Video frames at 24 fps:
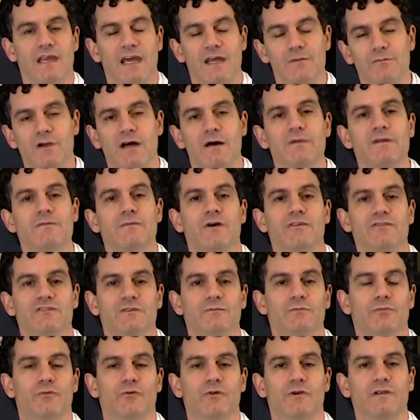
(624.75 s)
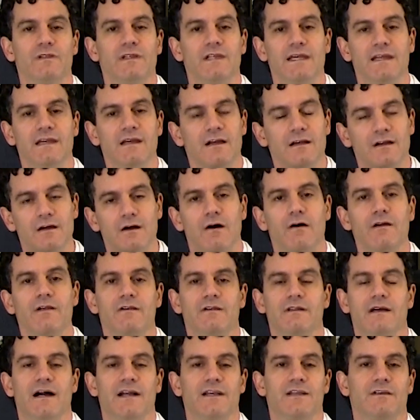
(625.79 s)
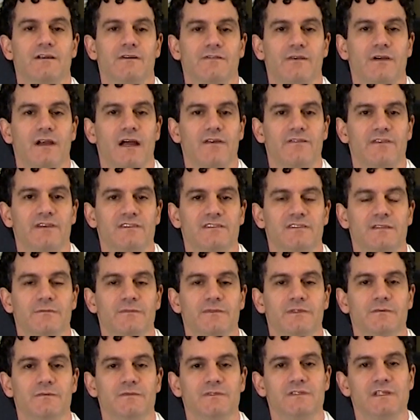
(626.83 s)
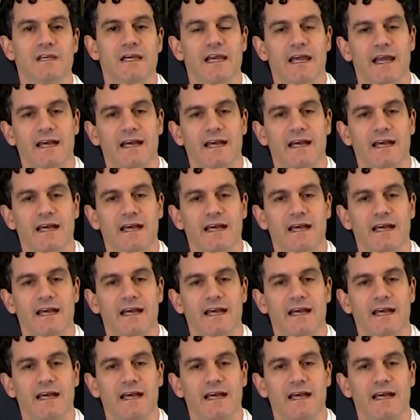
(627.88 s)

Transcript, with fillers: And probably most importantly, call your doctor if you're having symptoms.